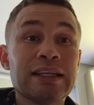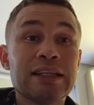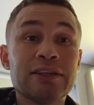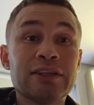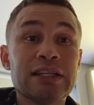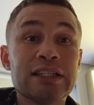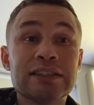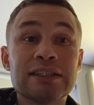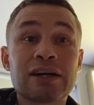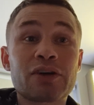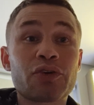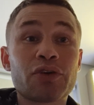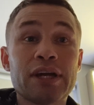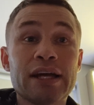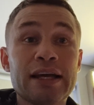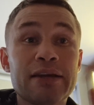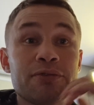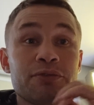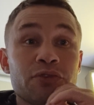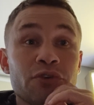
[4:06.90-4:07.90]
he's not going to
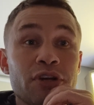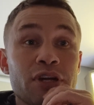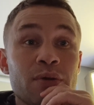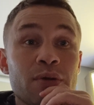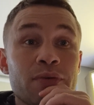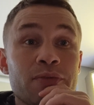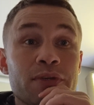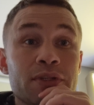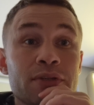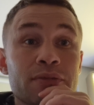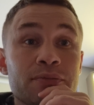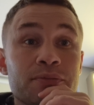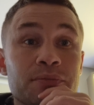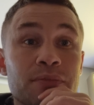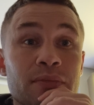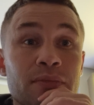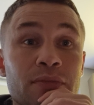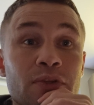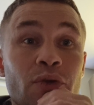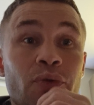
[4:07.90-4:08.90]
hit Fury with it.
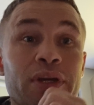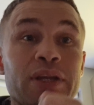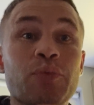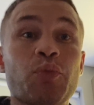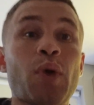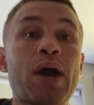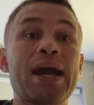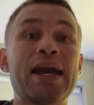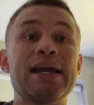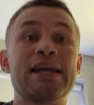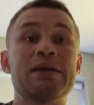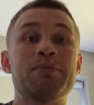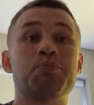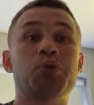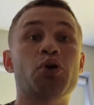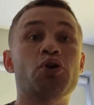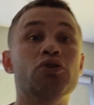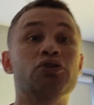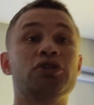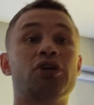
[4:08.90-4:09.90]
He
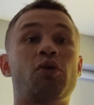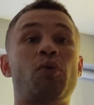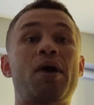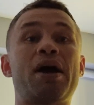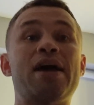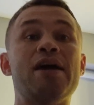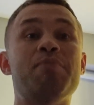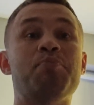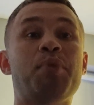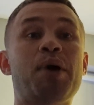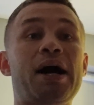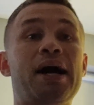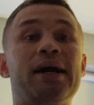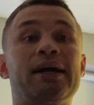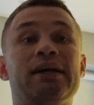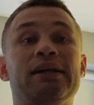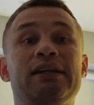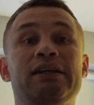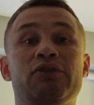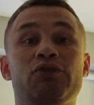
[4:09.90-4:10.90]
pulls it away
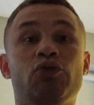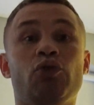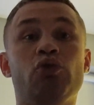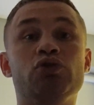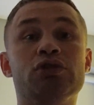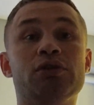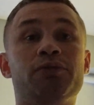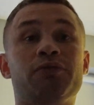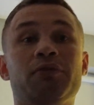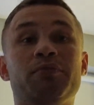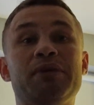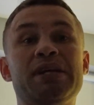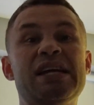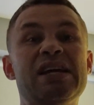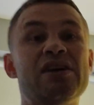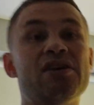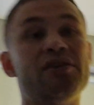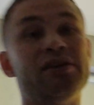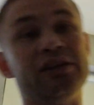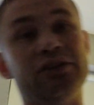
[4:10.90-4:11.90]
back, and he throws it from
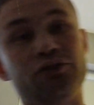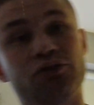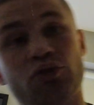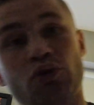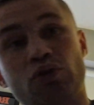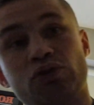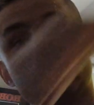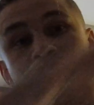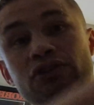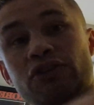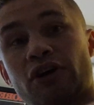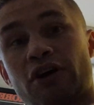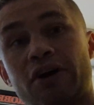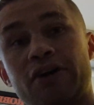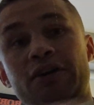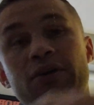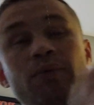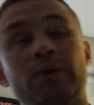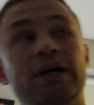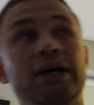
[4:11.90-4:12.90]
here, and he throws it down
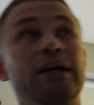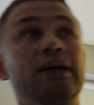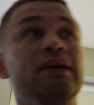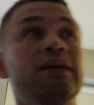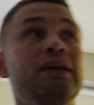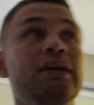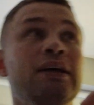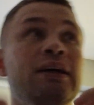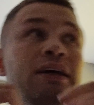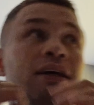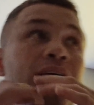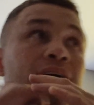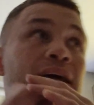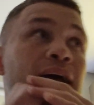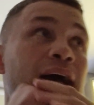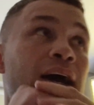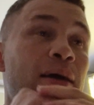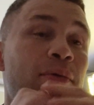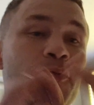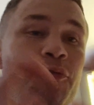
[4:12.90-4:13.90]
the way.
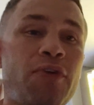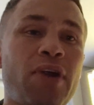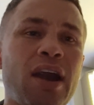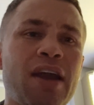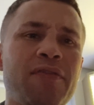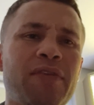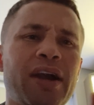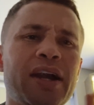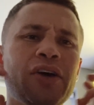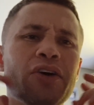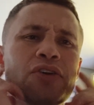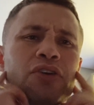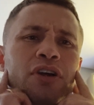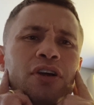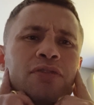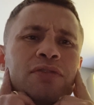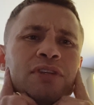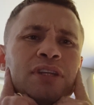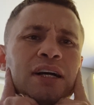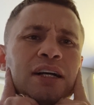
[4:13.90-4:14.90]
Very, very
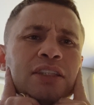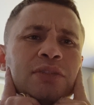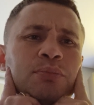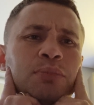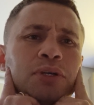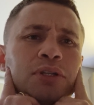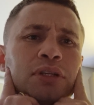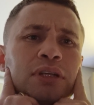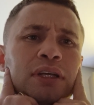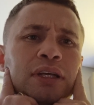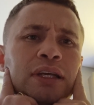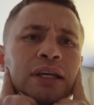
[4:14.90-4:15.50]
unorthodox. But